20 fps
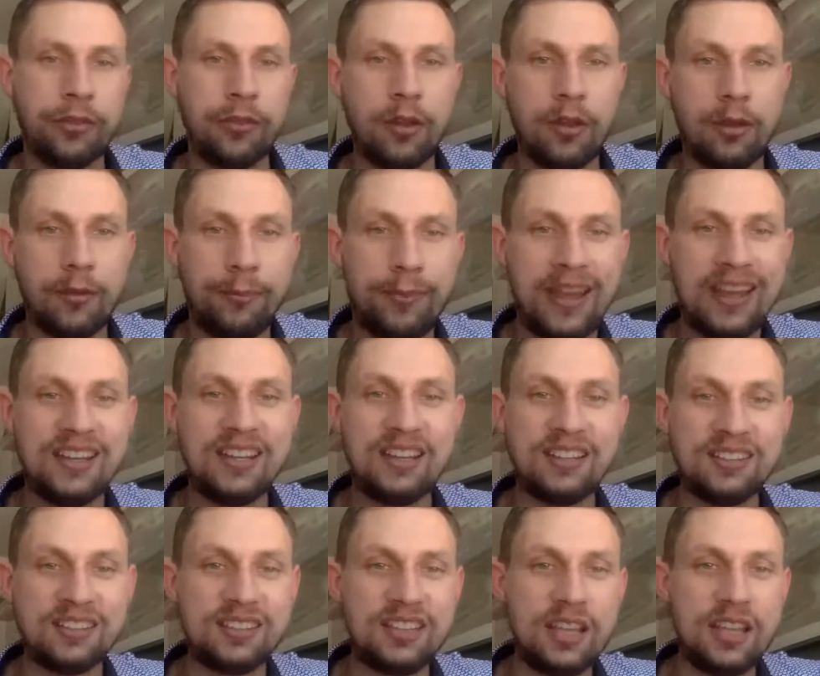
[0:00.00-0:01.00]

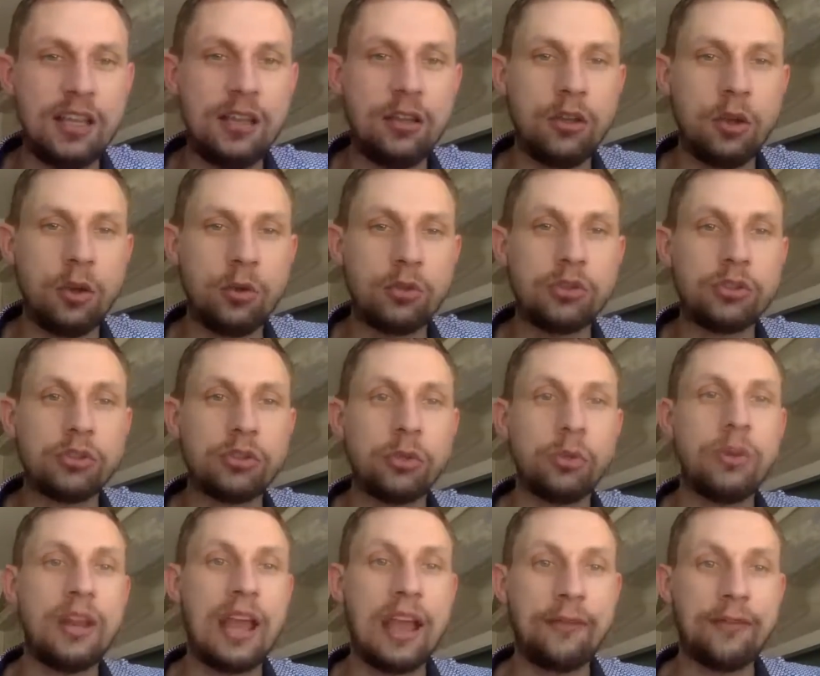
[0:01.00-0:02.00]
Appendix C goes
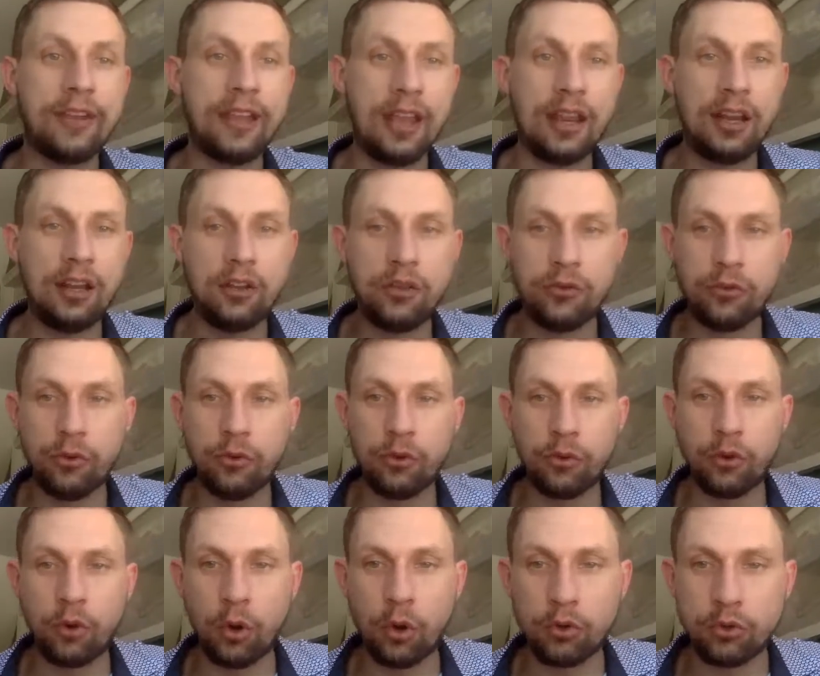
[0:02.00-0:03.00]
through navigating through the
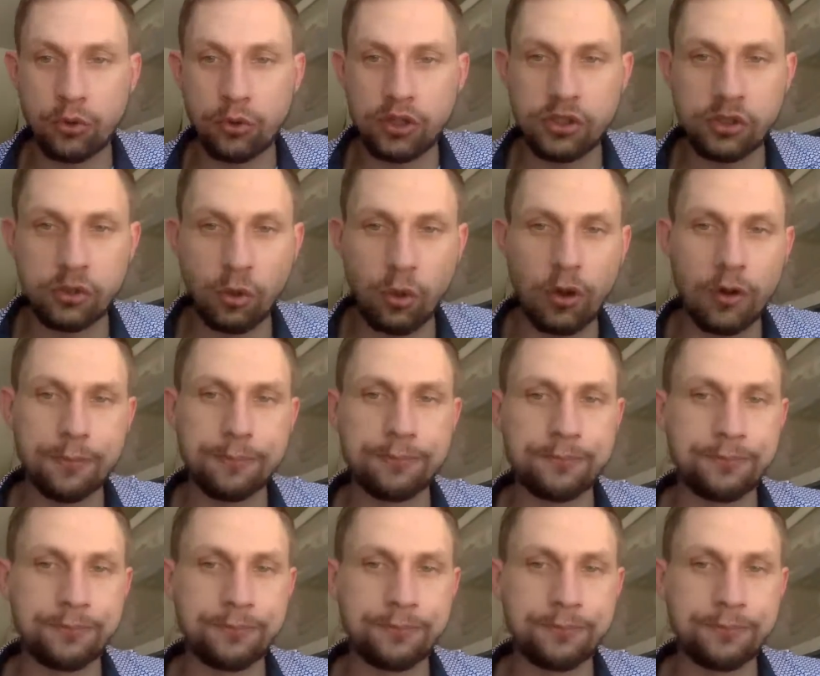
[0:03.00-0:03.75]
grocery store.